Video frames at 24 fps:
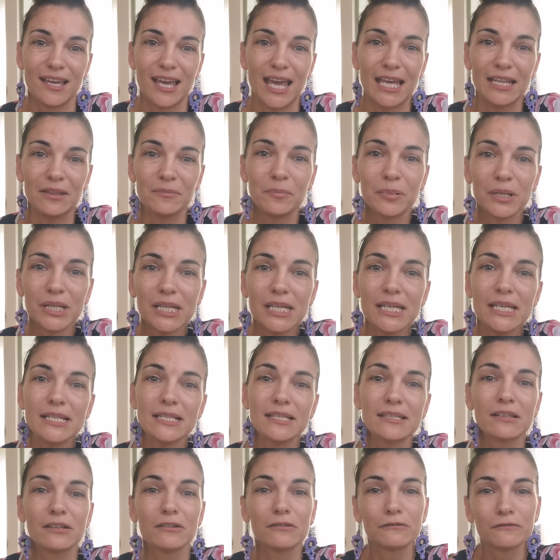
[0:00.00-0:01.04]
And
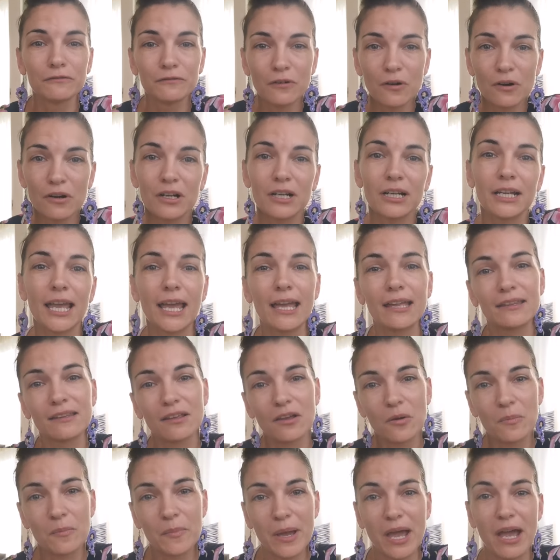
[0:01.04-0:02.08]
please forget
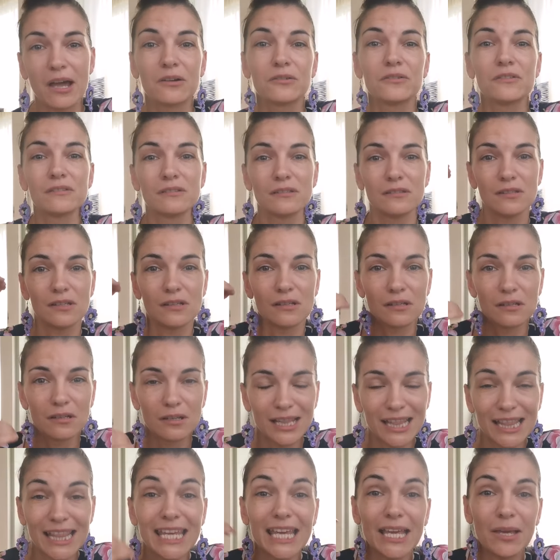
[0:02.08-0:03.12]
about the
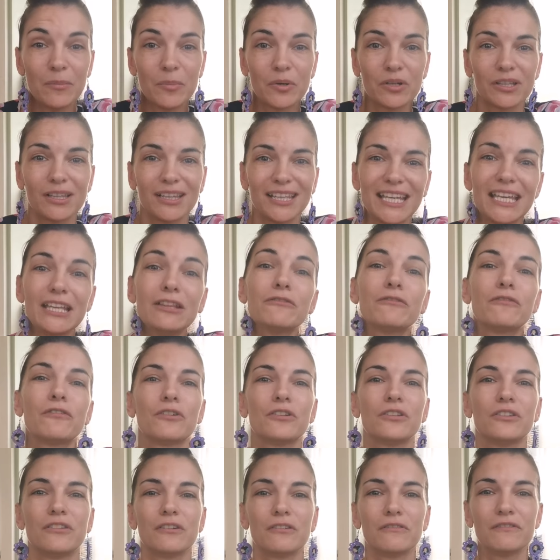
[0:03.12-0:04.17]
label in
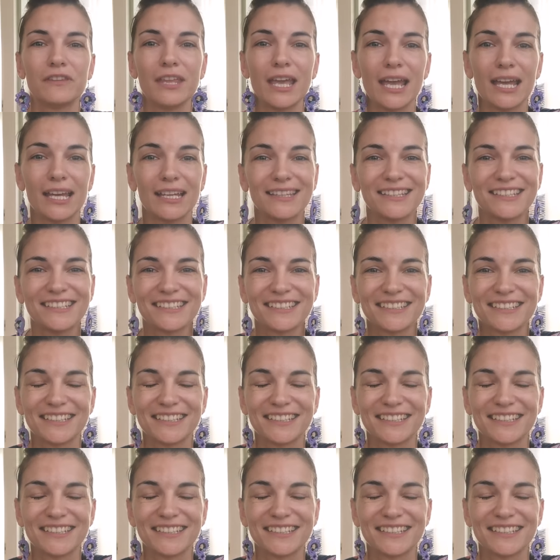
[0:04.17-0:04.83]
front of that.